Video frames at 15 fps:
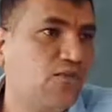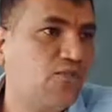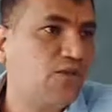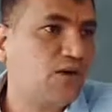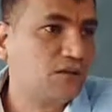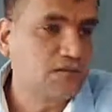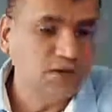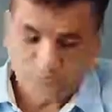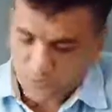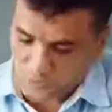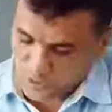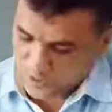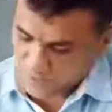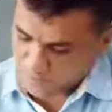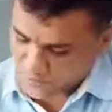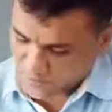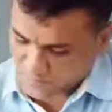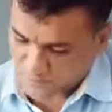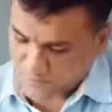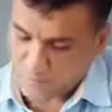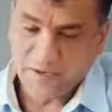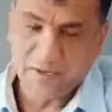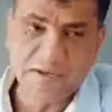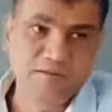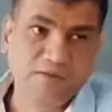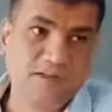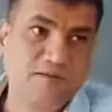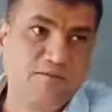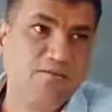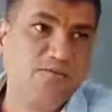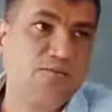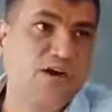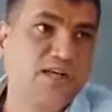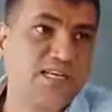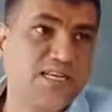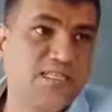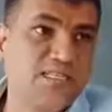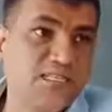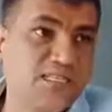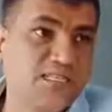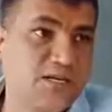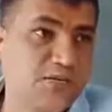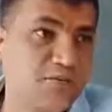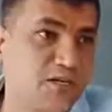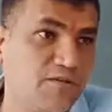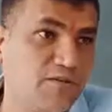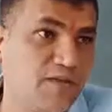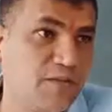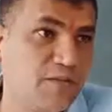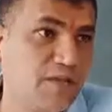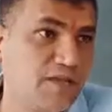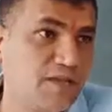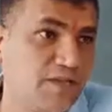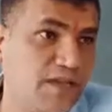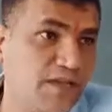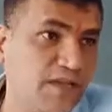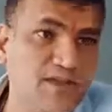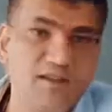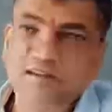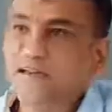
44 option will be given, 46 option will be given,